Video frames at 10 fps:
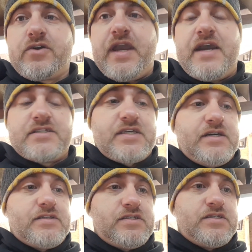
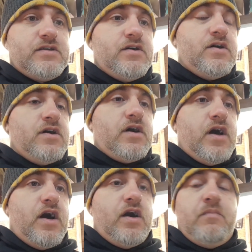gaskets,
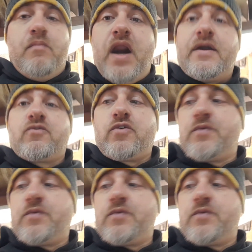mine were